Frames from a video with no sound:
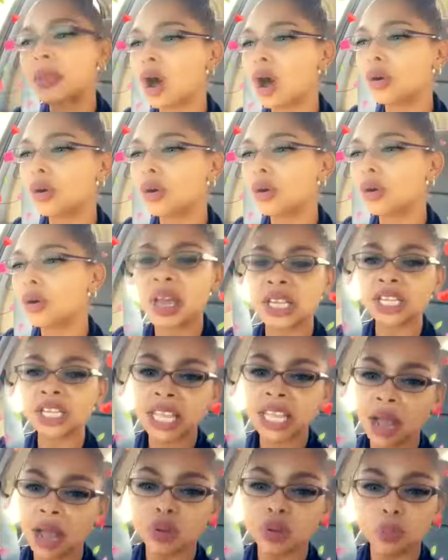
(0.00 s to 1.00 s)
Only
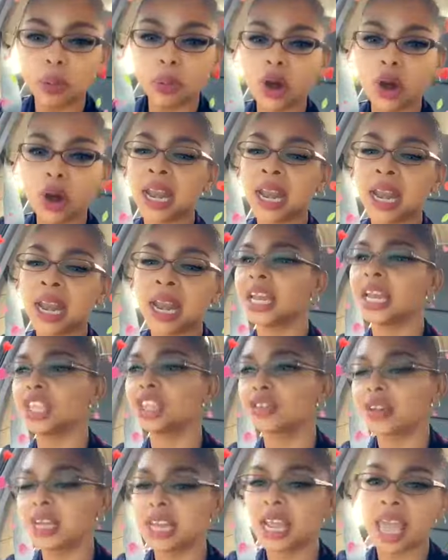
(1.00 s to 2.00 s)
bitch that was born in
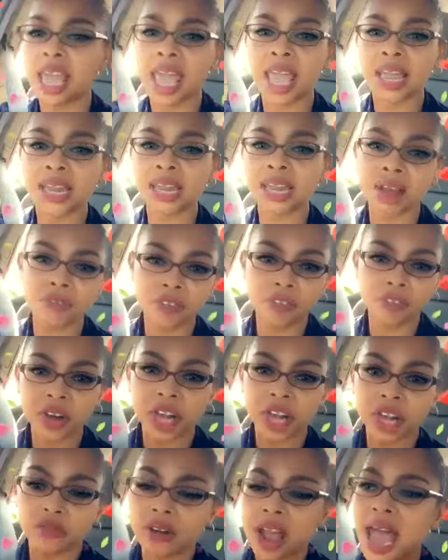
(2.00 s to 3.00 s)
eighty-three, they ain't never
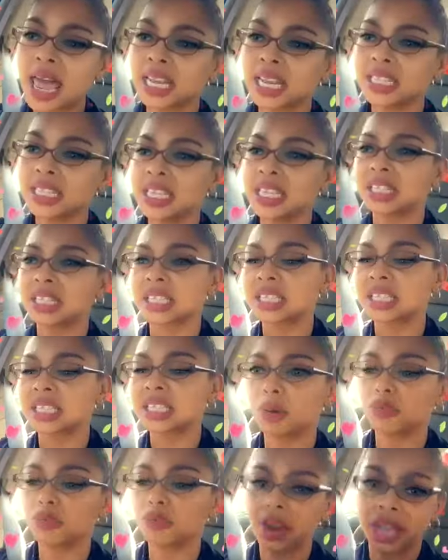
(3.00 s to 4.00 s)
fucking ride a dick to
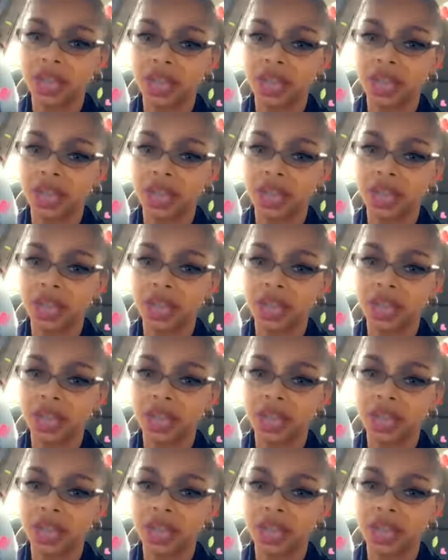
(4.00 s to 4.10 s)
Summer Rain.